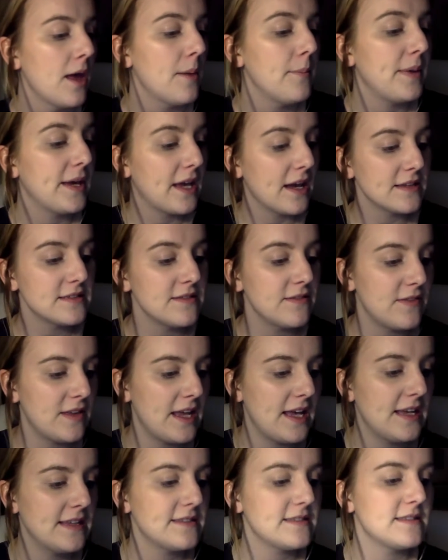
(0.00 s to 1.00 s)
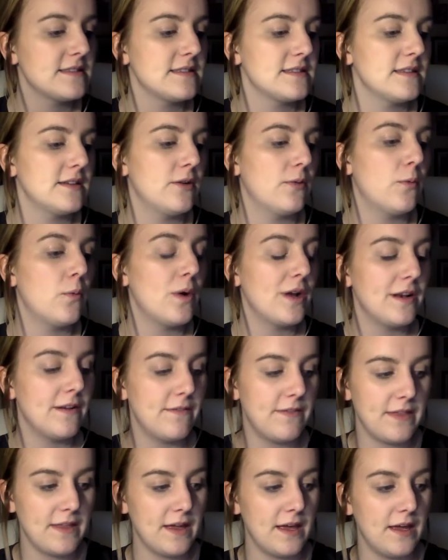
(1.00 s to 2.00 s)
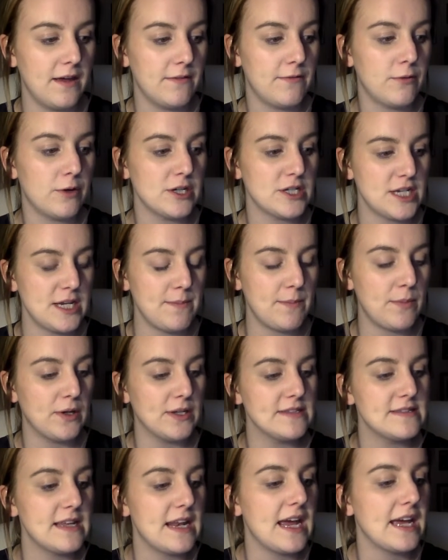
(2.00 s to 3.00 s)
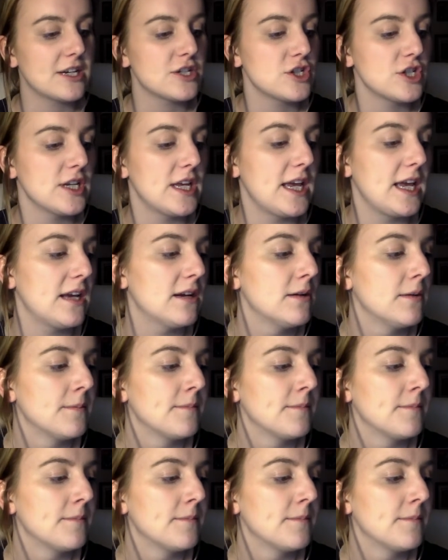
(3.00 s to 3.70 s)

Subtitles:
Because of this, one of the 14 points that actually